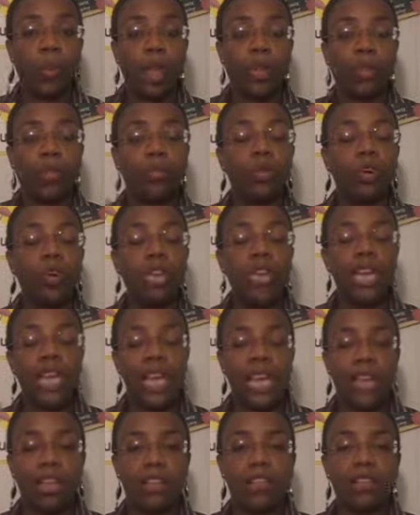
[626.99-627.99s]
Now, the rule
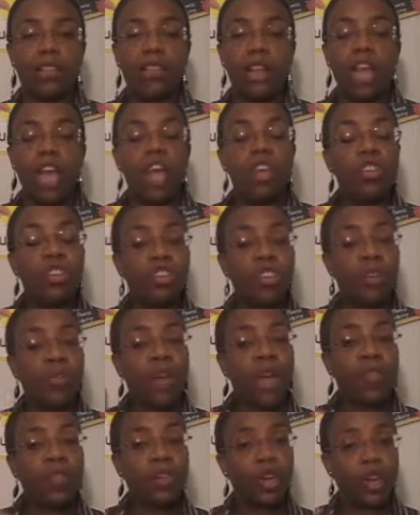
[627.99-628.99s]
is you
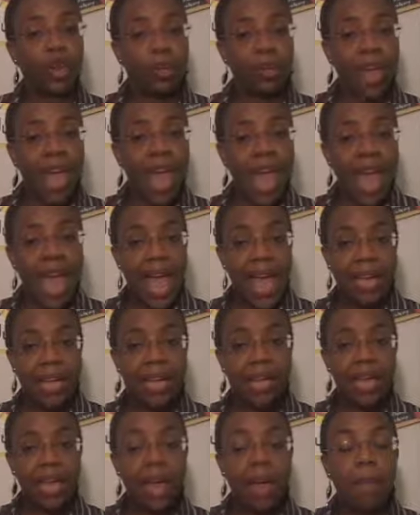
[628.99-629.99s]
don't have to go to
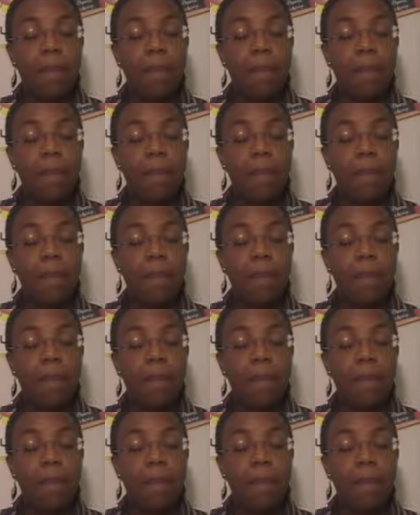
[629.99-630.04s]
bed,